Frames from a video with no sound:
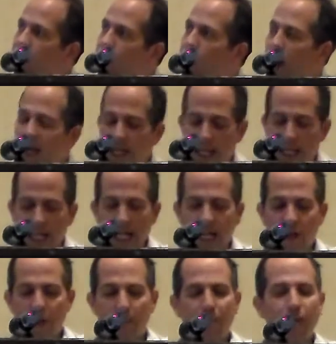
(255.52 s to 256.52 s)

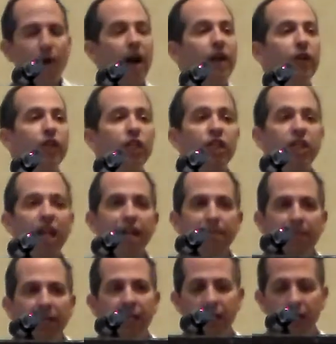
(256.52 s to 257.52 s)
Crediting the prior
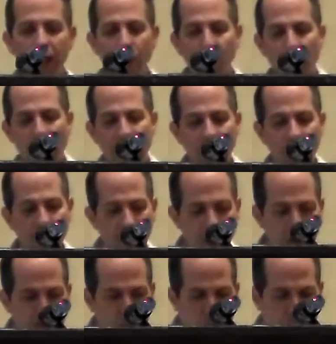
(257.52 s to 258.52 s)
statement,
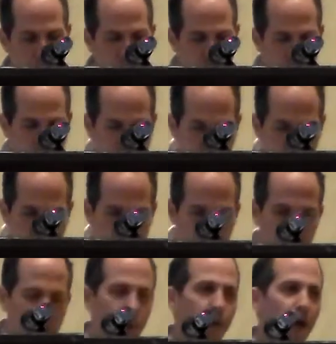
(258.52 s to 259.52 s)
crediting the prior notes,
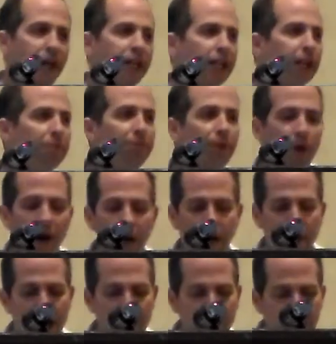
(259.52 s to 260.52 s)
crediting the
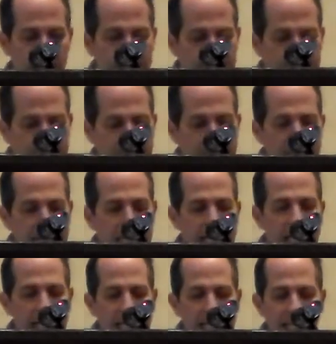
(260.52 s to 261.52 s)
prior evidence.
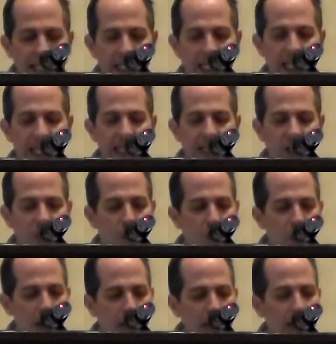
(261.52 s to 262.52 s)
It is
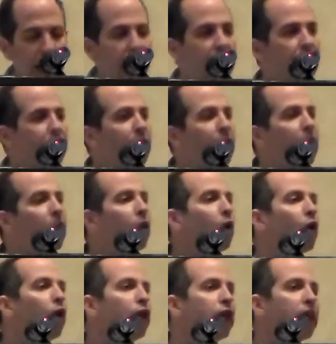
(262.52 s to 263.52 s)
crediting
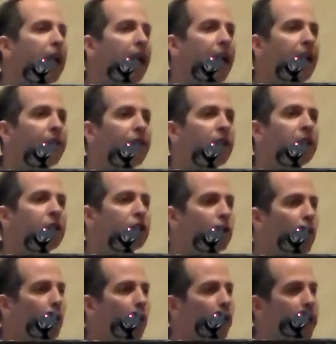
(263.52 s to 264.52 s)
the
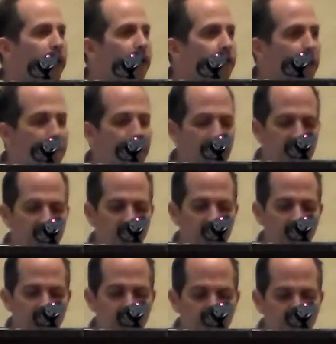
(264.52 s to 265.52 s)
evidence or the
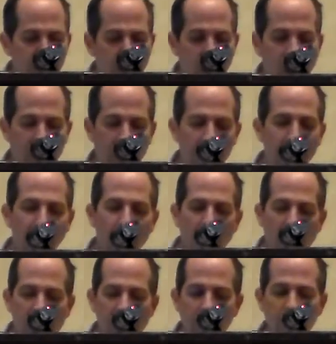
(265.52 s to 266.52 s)
information given on a
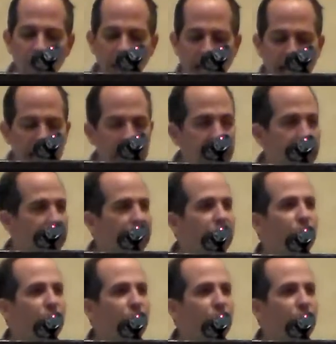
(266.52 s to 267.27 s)
prior occasion.